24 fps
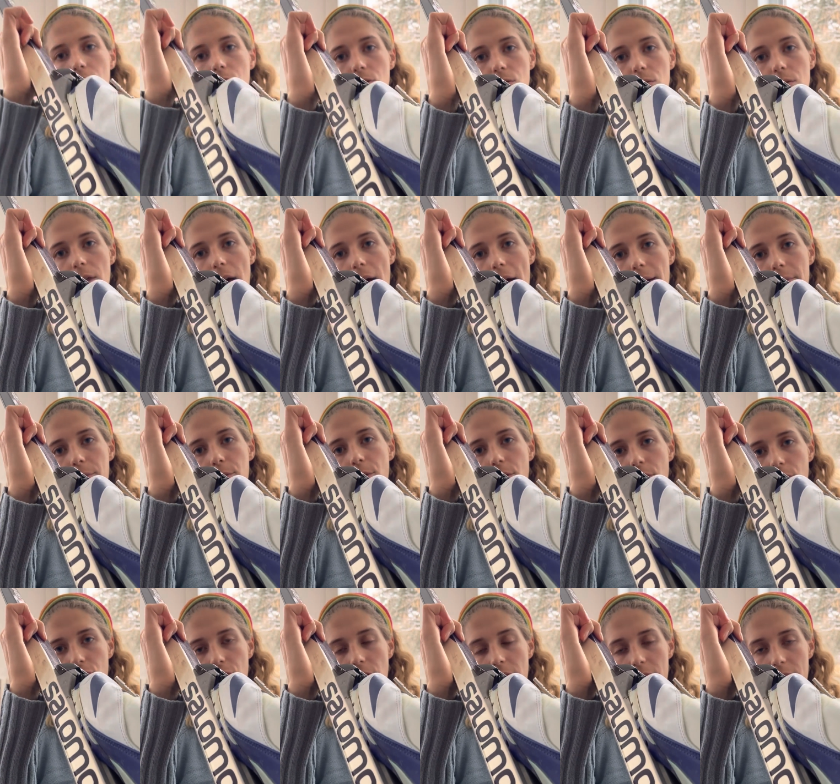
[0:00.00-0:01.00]
do that, you can
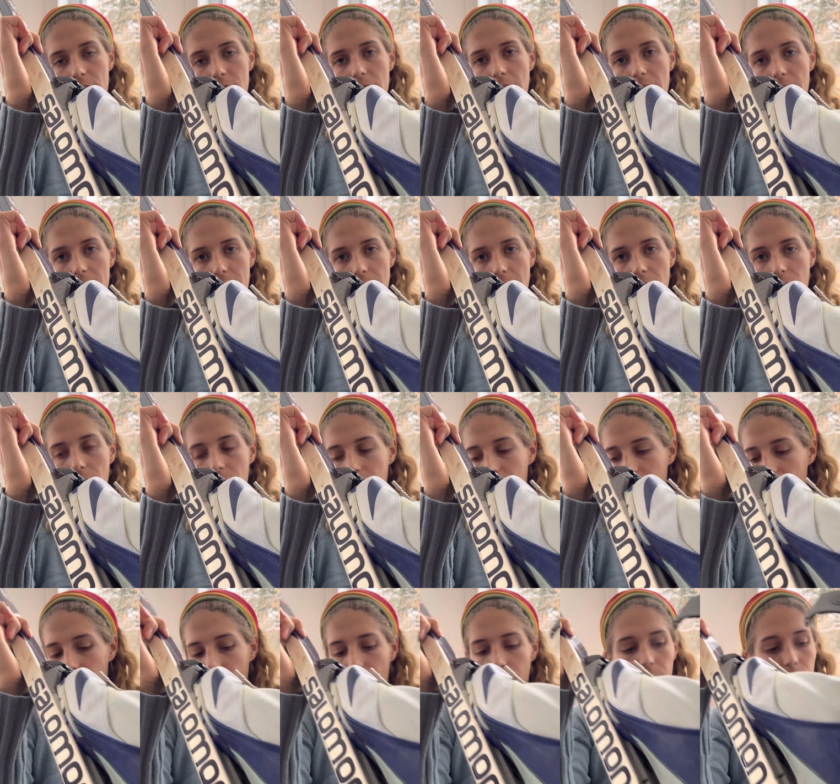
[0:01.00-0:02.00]
test that on
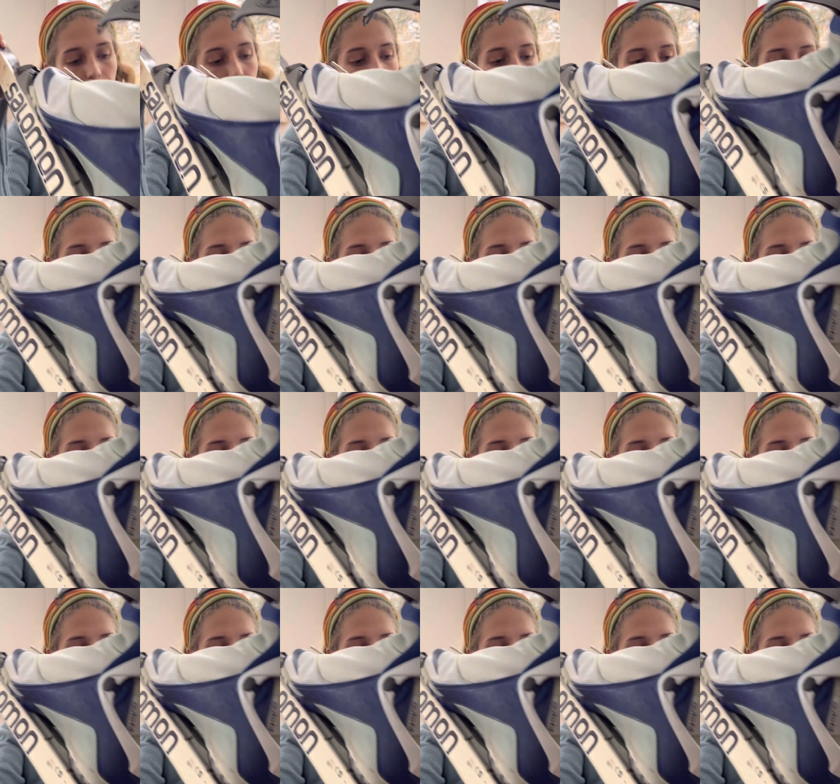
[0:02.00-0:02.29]
your own before you